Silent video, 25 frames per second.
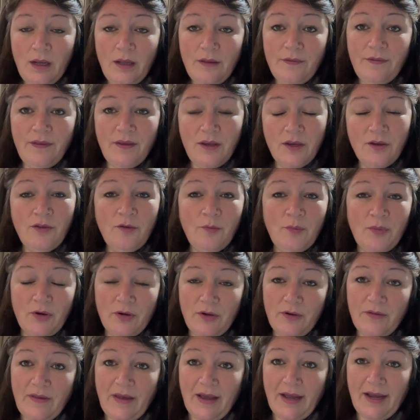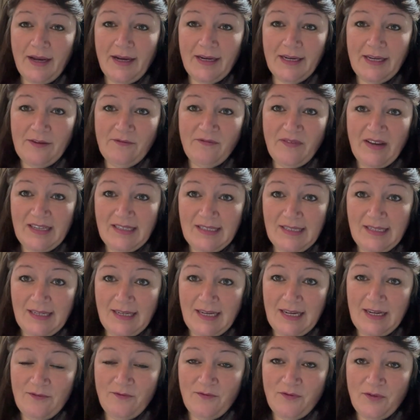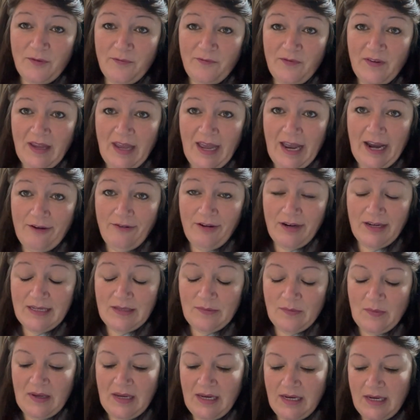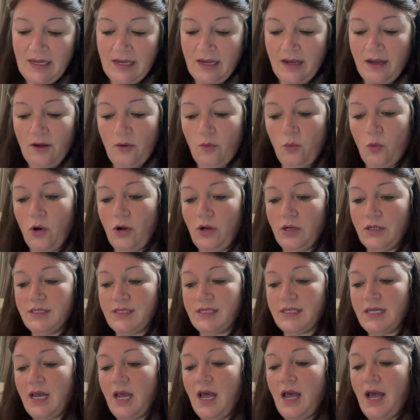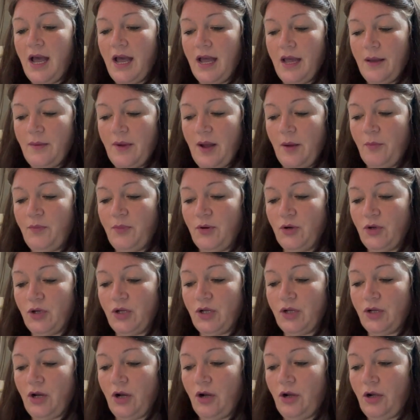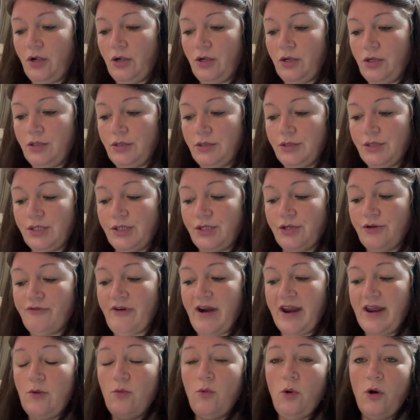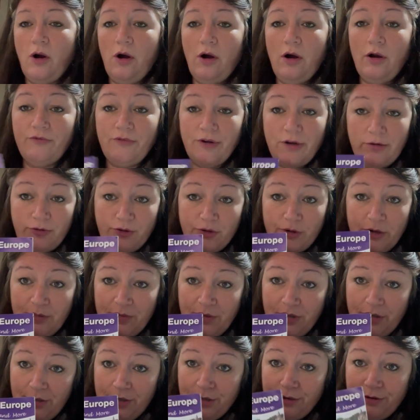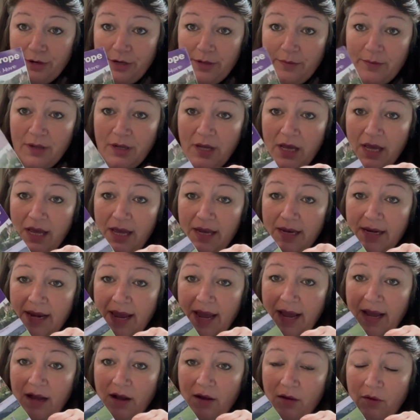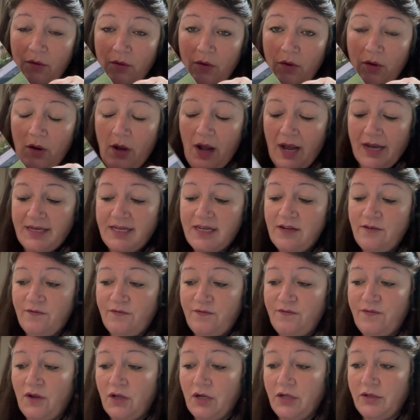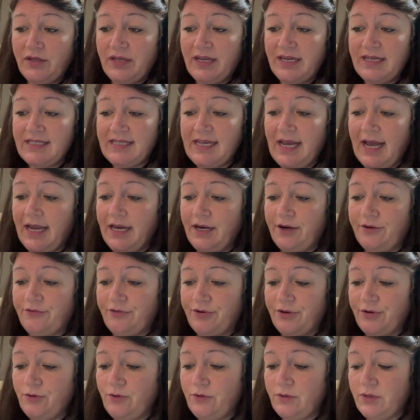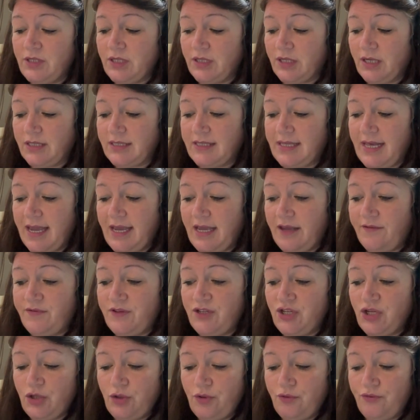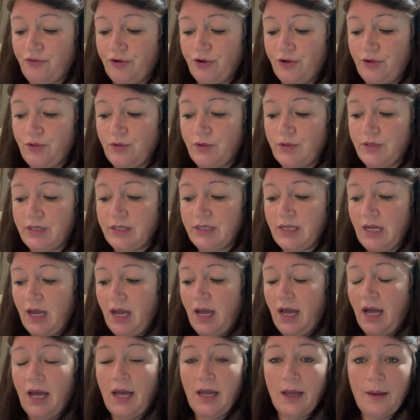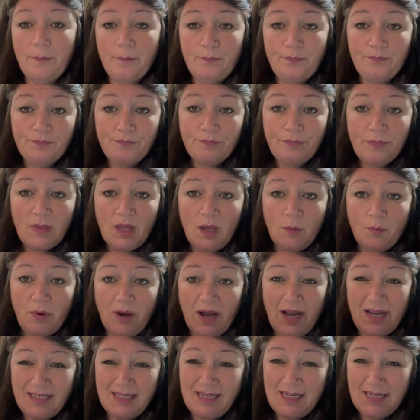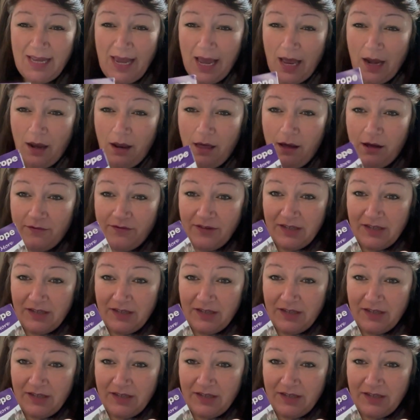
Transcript: The other book that I invested in from Vicarious Media was a book called The Great War Road Trip Europe. Now, I didn't follow the entire route because they give two routes, but I did get a lot of